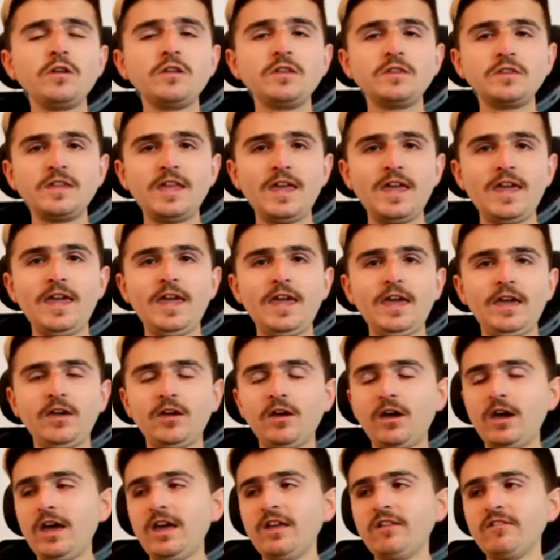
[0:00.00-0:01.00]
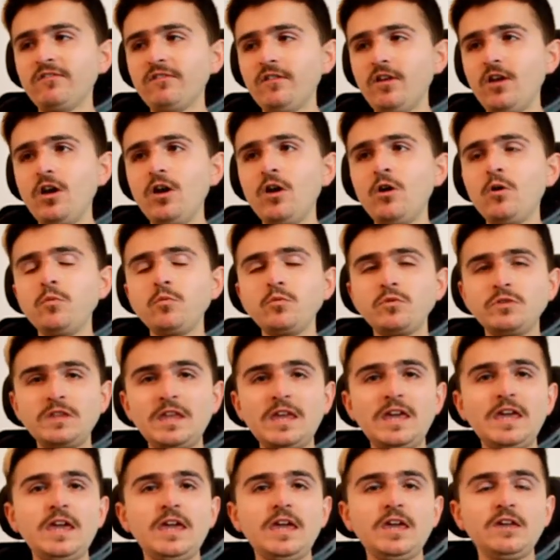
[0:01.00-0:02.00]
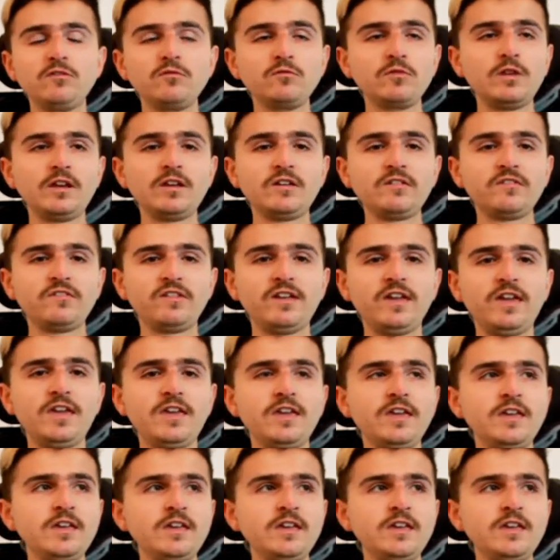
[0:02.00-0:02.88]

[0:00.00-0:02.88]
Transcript: dear, guys. Oh dear, is all I can say.